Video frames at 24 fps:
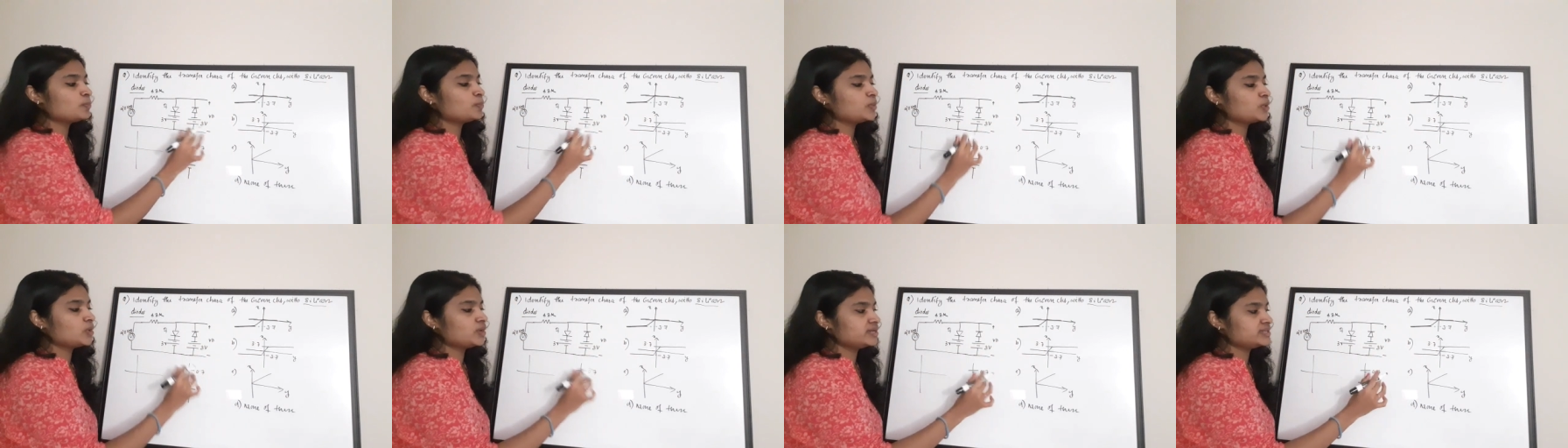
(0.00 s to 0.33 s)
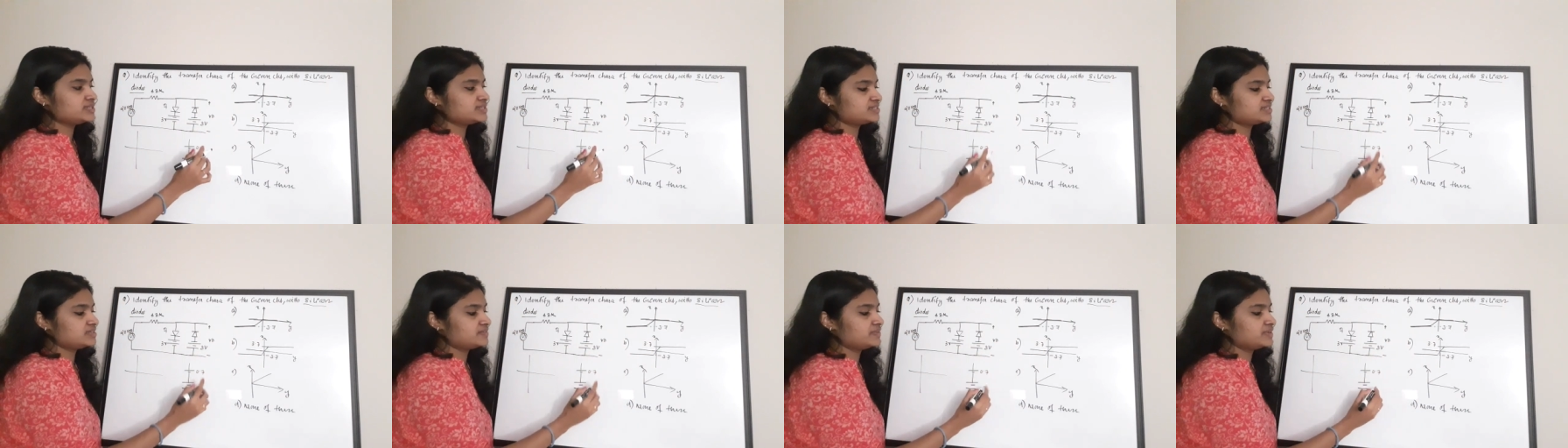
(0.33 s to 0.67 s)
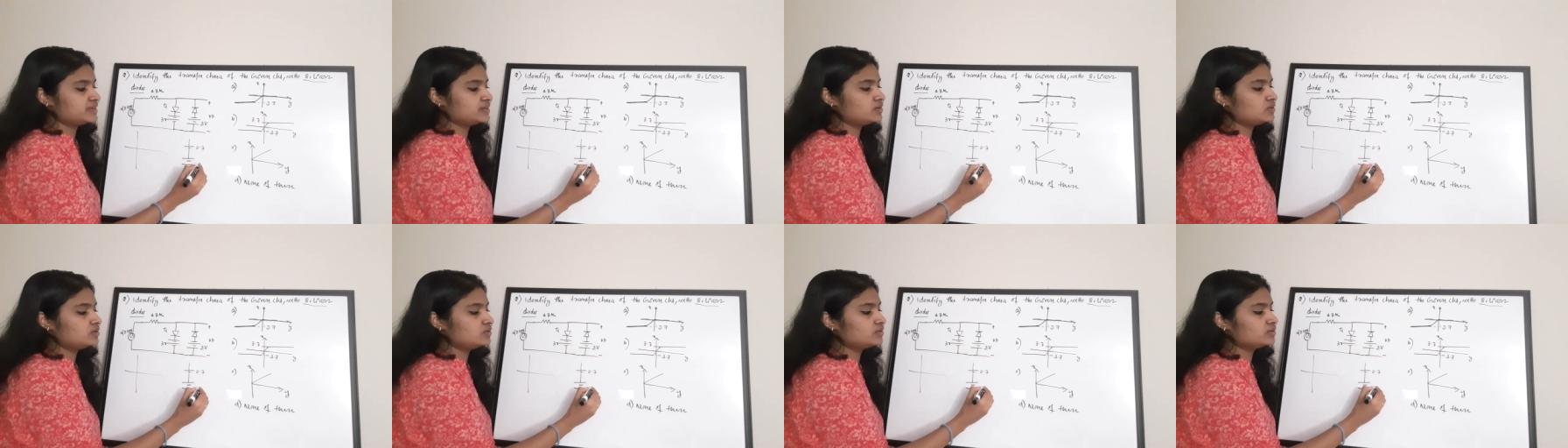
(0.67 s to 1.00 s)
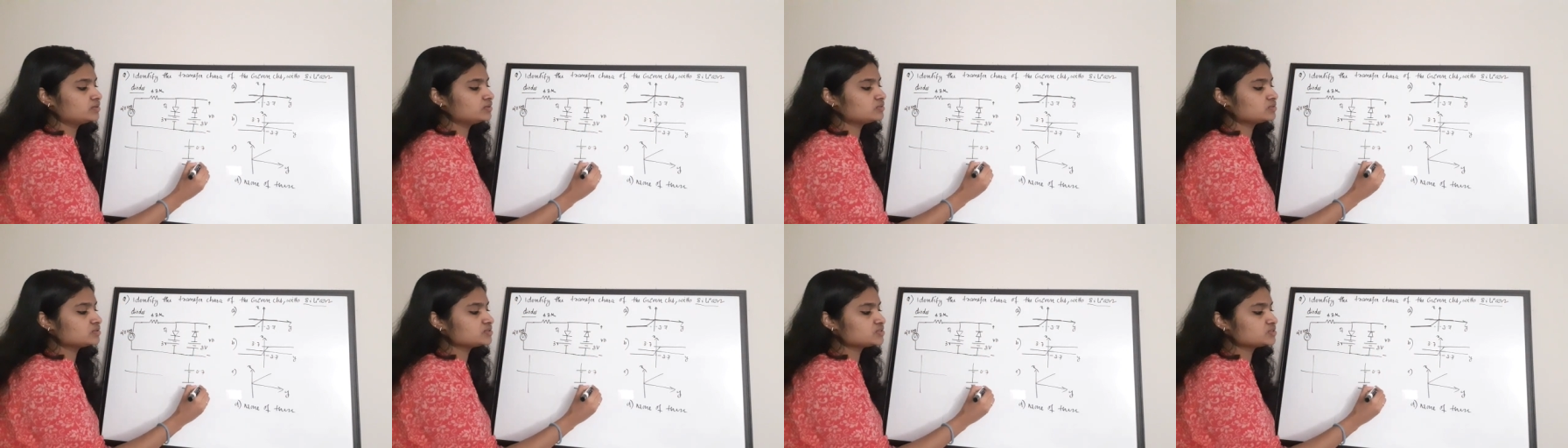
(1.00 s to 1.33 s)
0.7
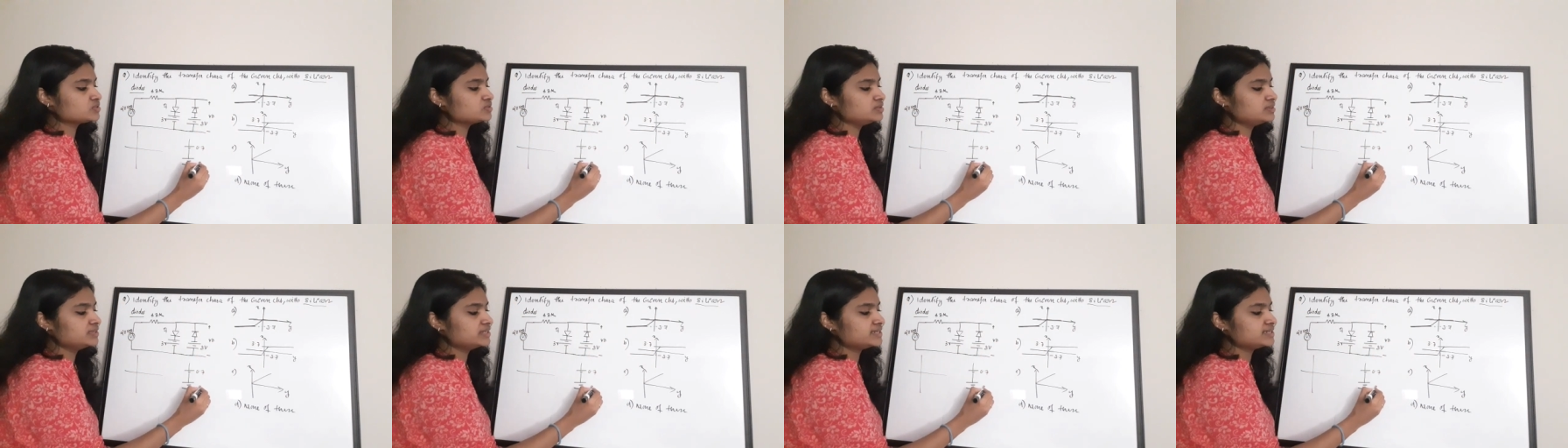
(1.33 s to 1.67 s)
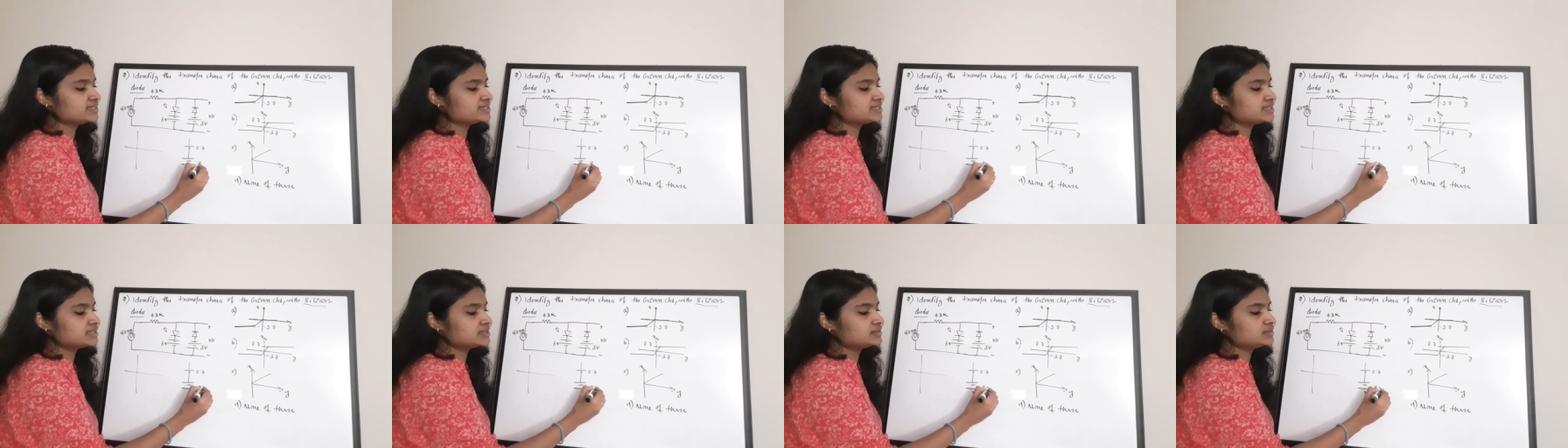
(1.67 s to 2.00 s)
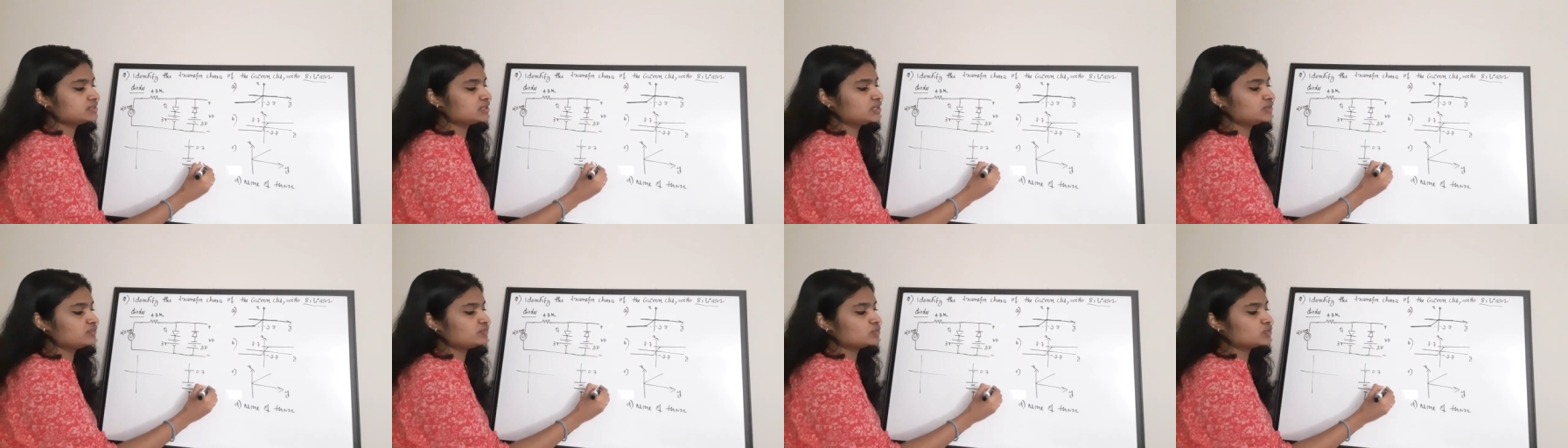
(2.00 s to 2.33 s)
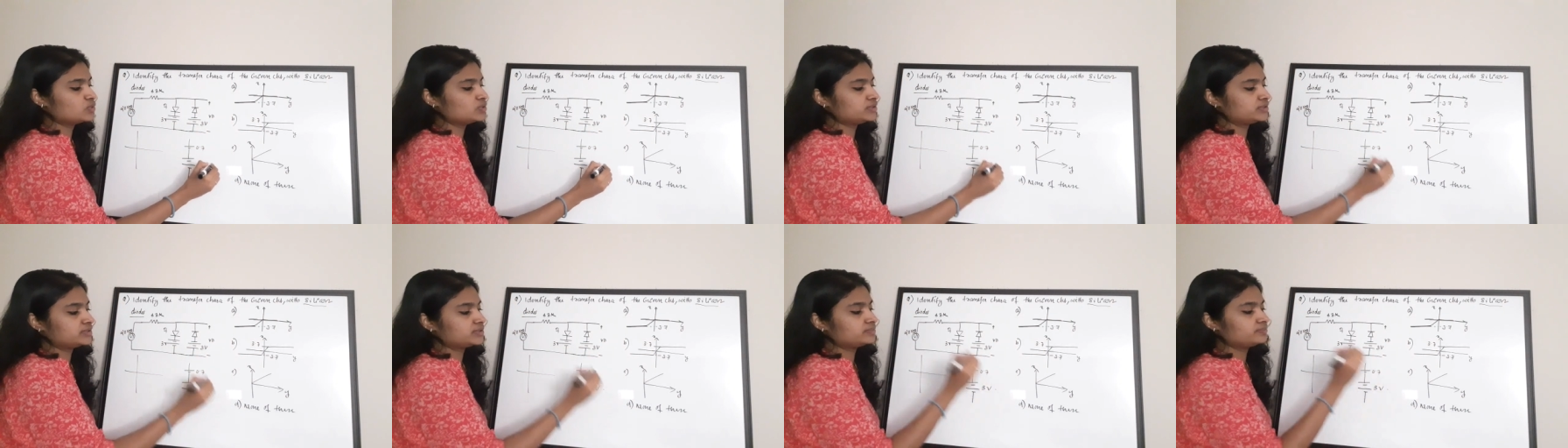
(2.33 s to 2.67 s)
and also there is a 3
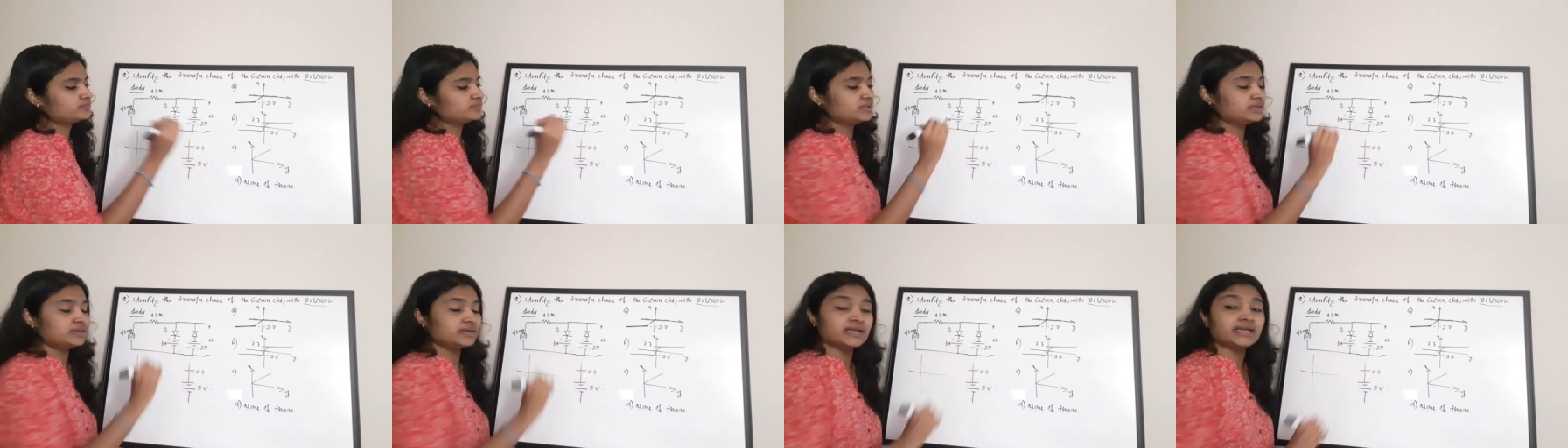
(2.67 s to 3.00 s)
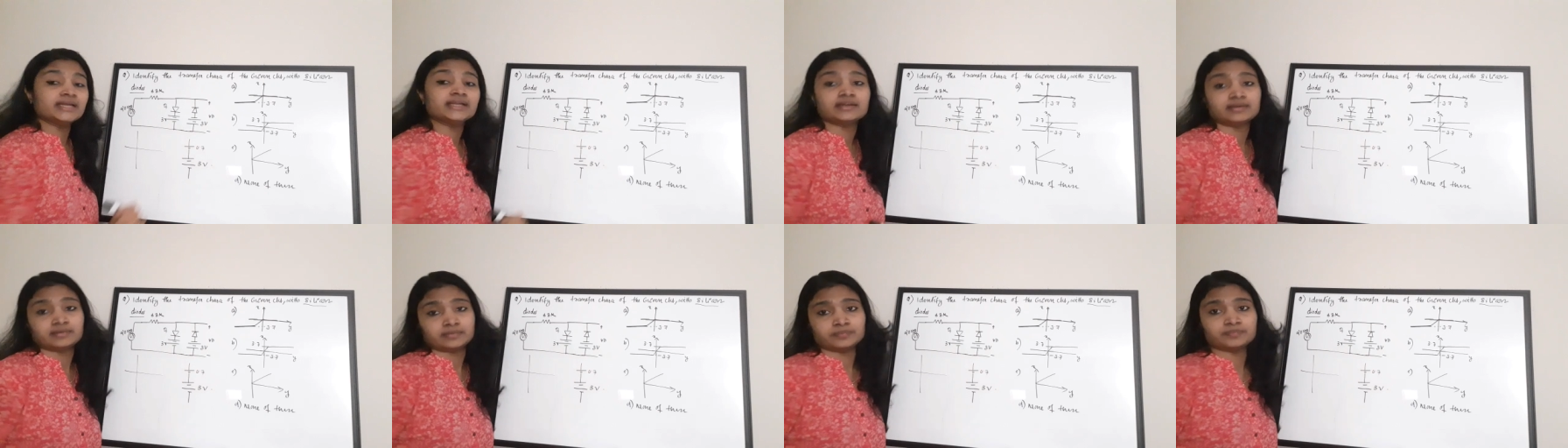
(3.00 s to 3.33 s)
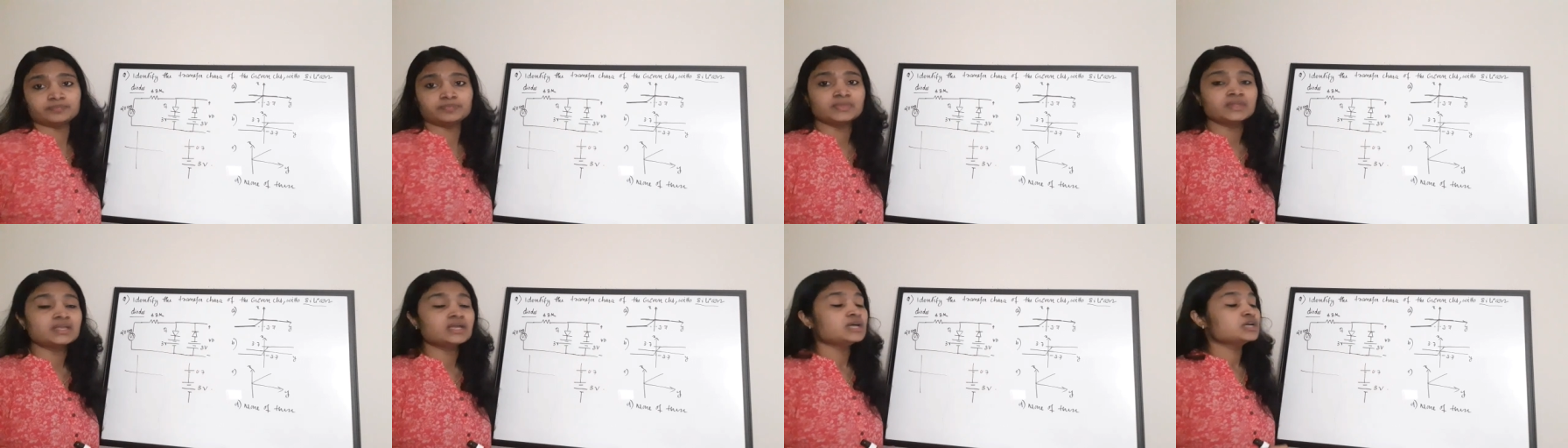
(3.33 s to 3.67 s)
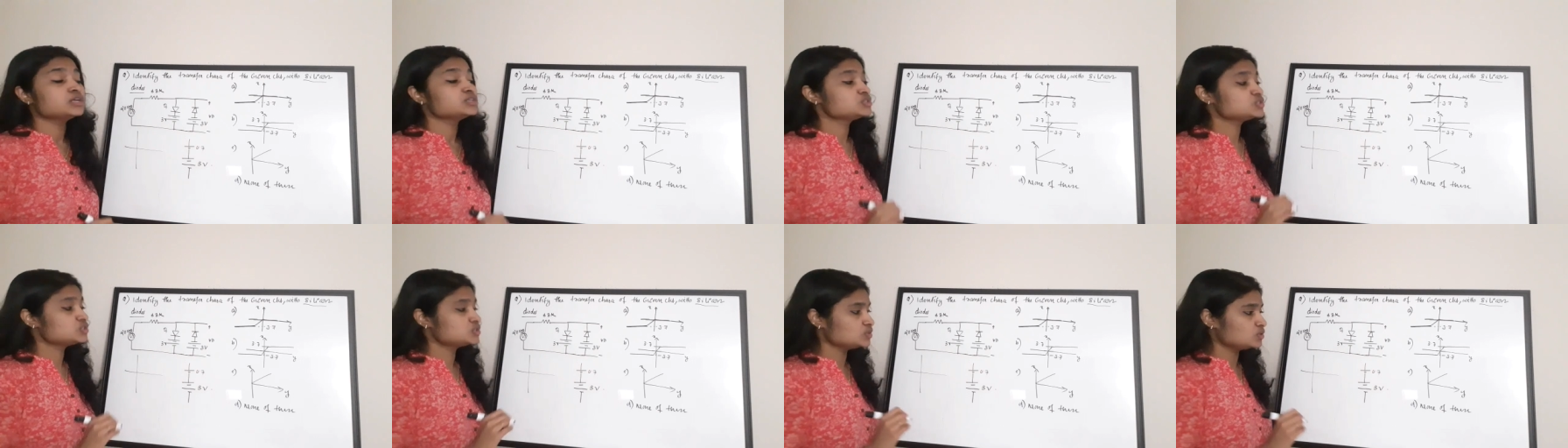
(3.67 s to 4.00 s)
volt, right?
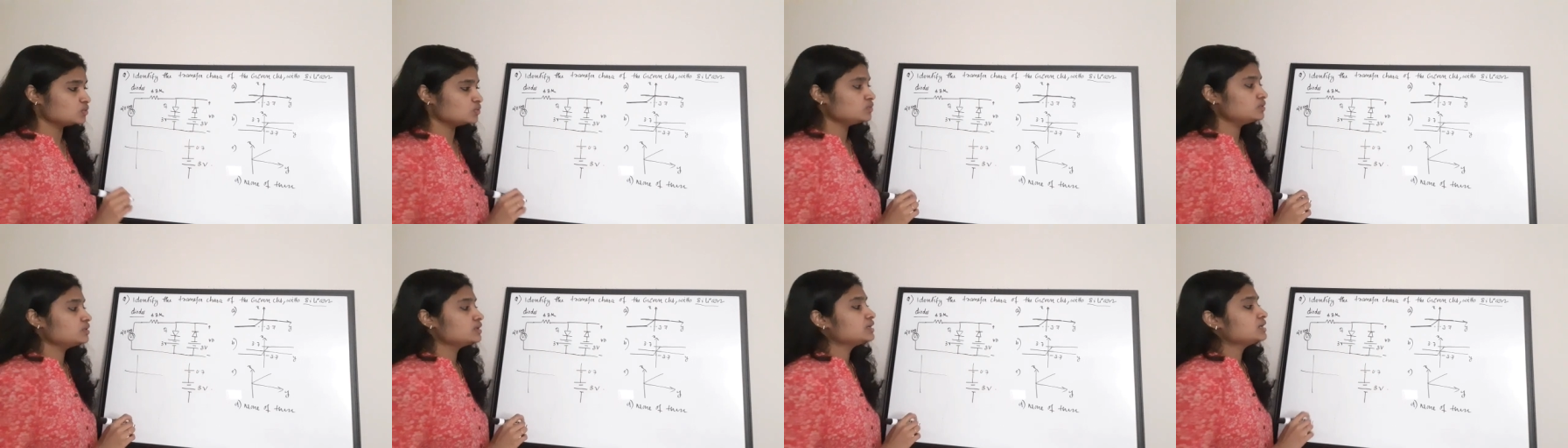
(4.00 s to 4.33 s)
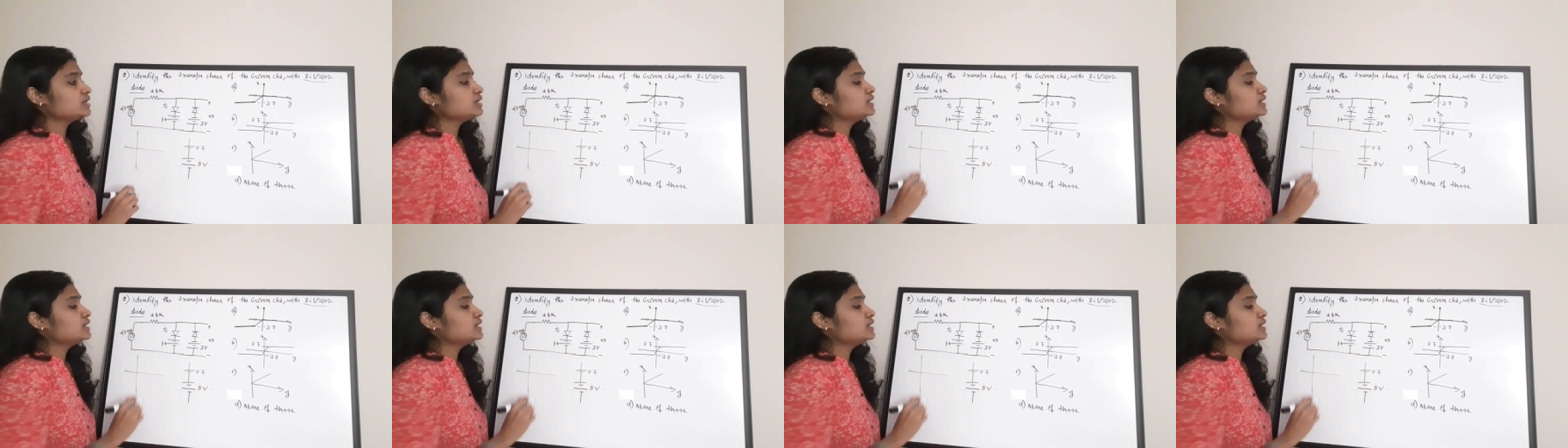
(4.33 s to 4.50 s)
So,